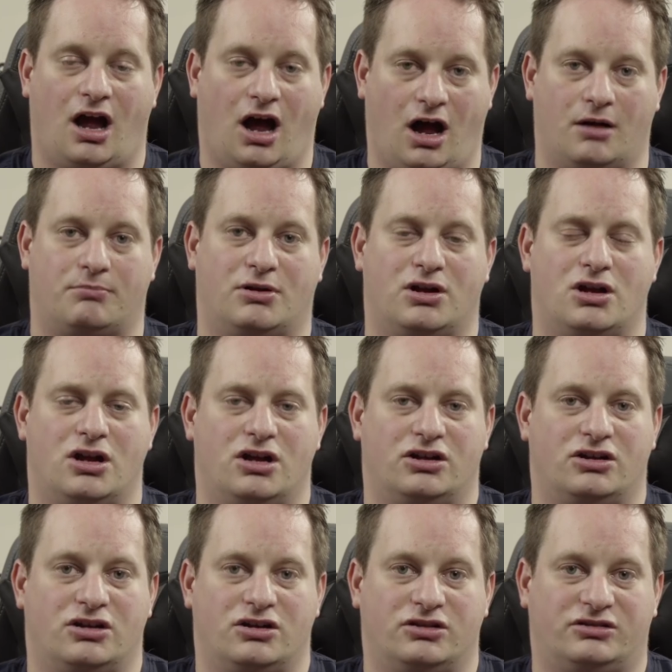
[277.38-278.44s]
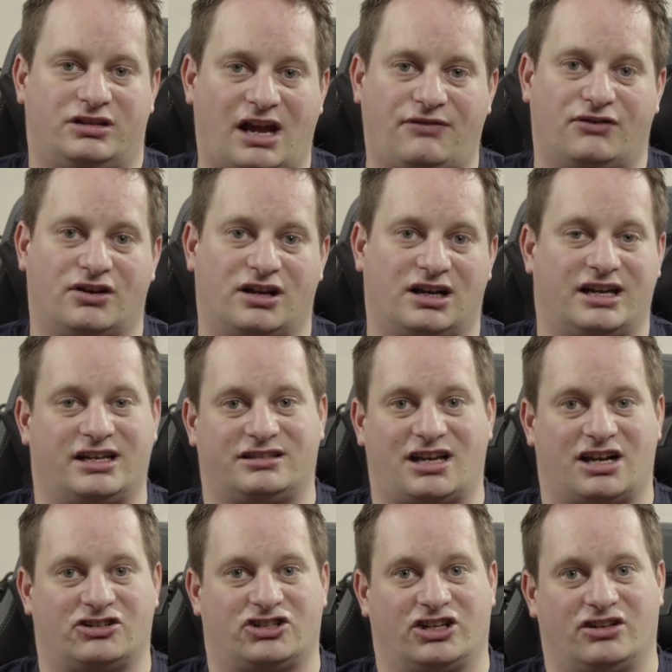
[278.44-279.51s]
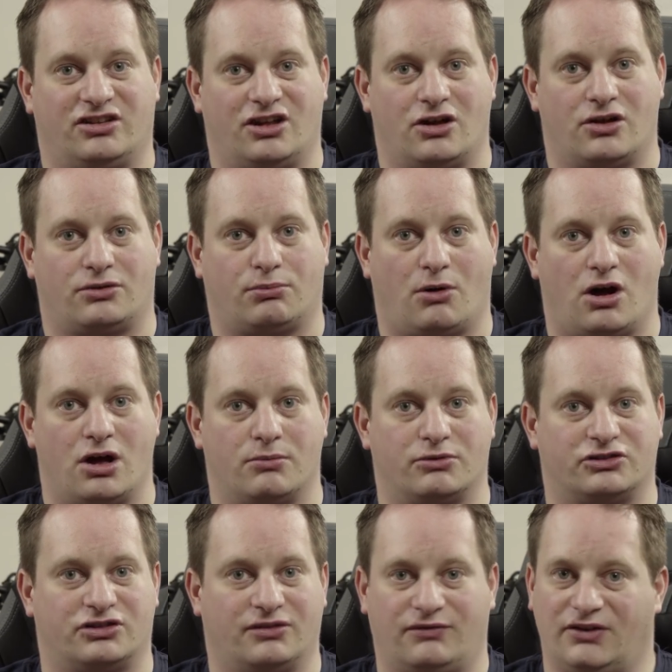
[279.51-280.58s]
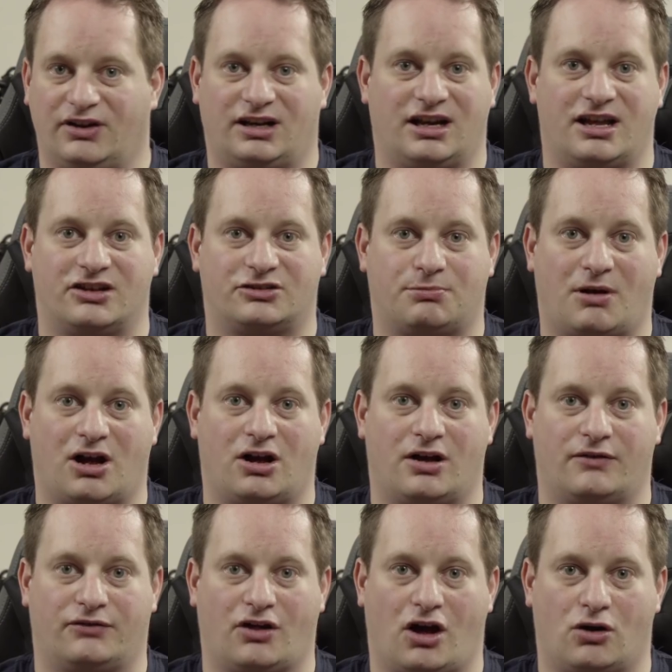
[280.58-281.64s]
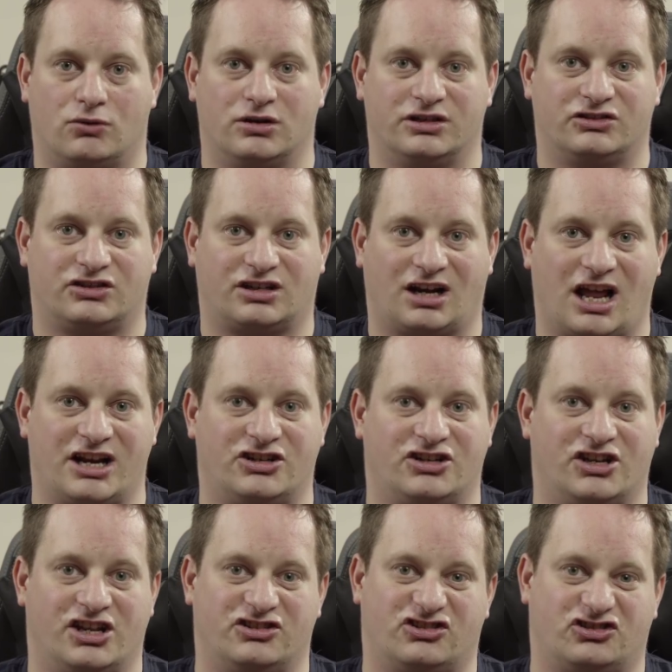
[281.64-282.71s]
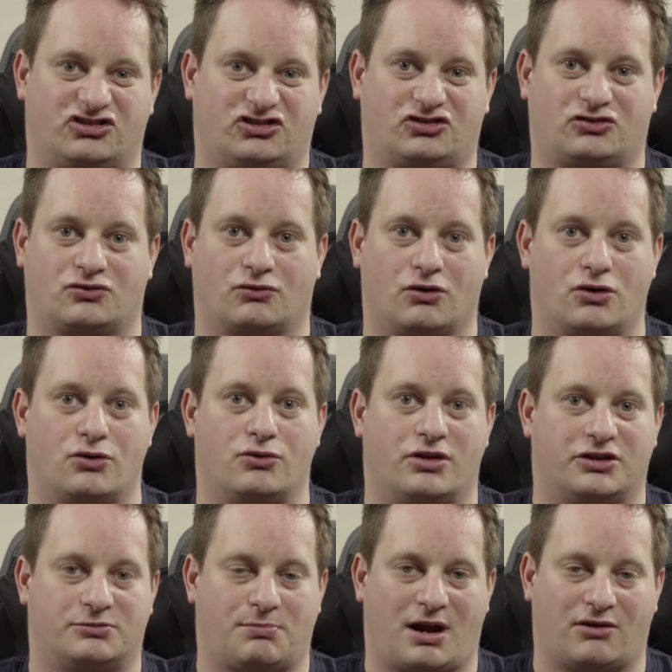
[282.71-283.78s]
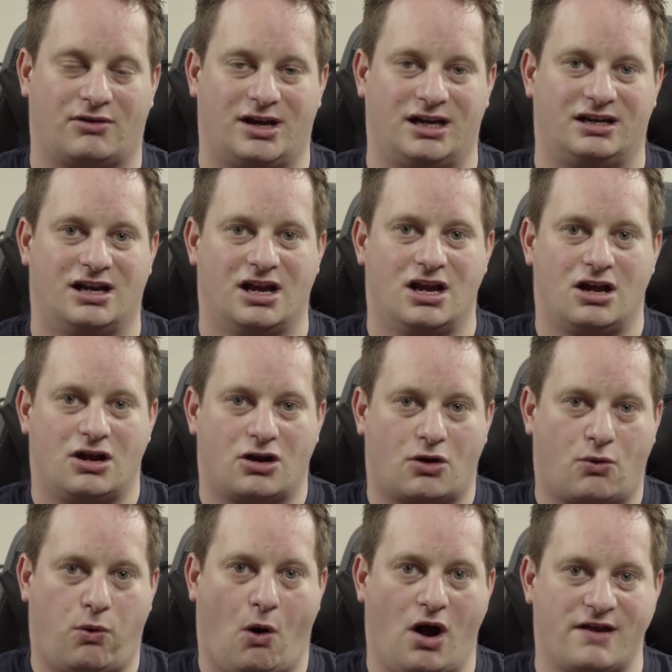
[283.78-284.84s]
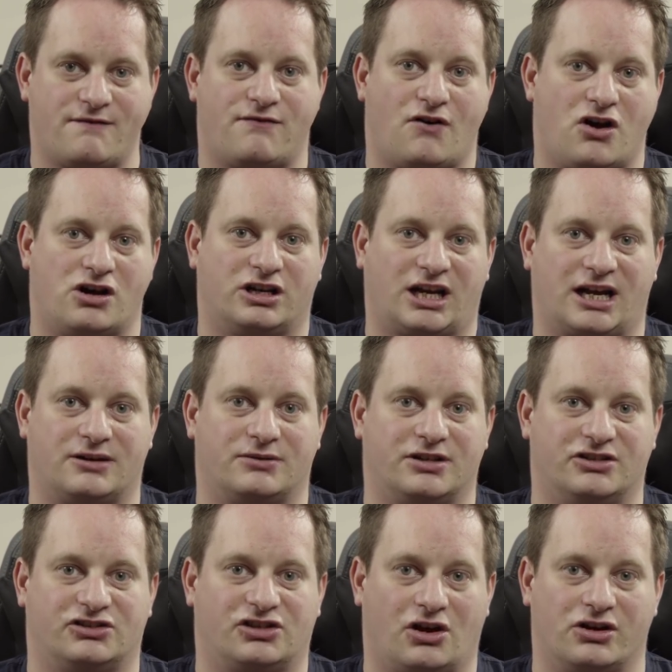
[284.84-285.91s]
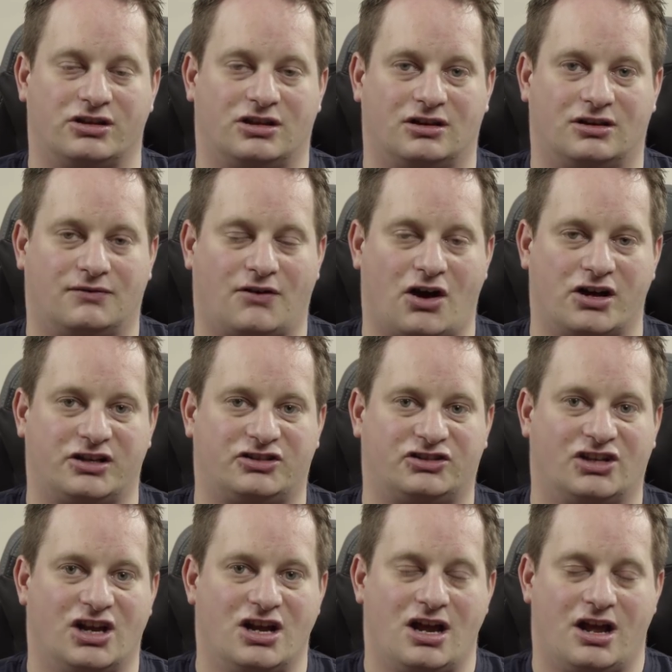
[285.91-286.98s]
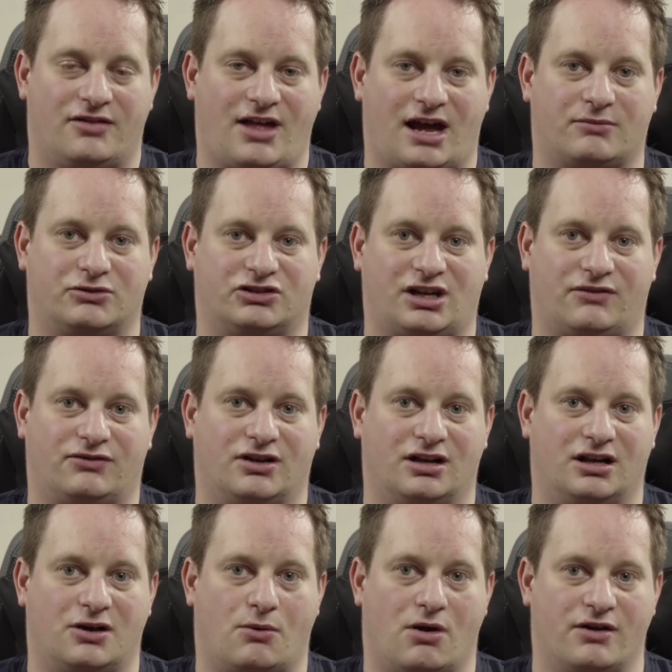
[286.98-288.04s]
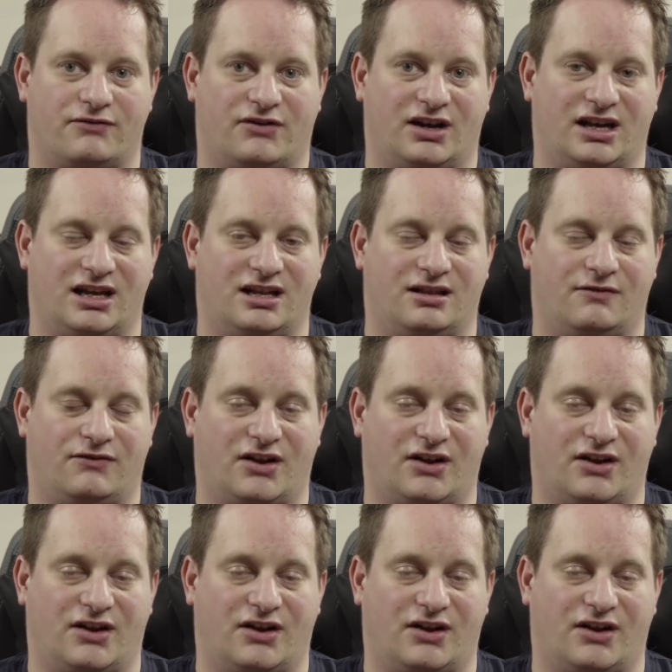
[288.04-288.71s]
up. Definitely attaching the earth wire was the fiddliest part of the whole installation. There's a screw that's buried quite far down inside the device. That was definitely quite fiddly,